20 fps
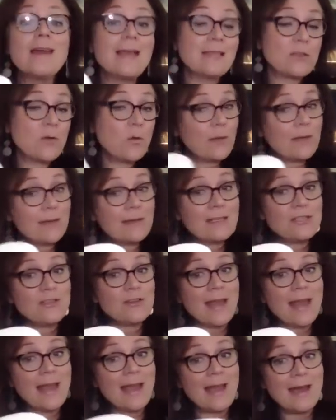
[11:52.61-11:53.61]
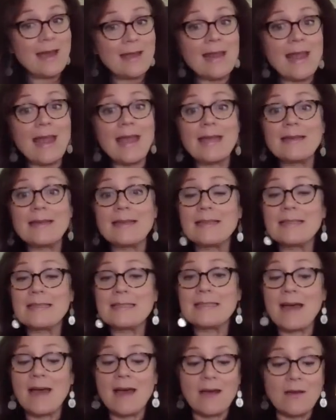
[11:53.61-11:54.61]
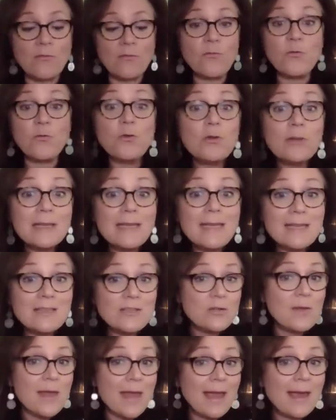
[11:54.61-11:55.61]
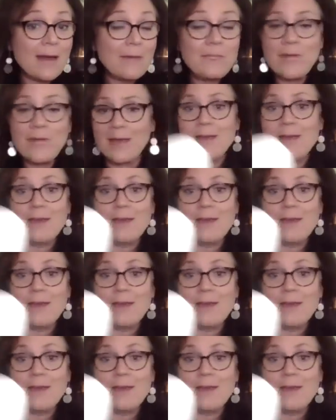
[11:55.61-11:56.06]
as quickly as you can and as frugally as you can,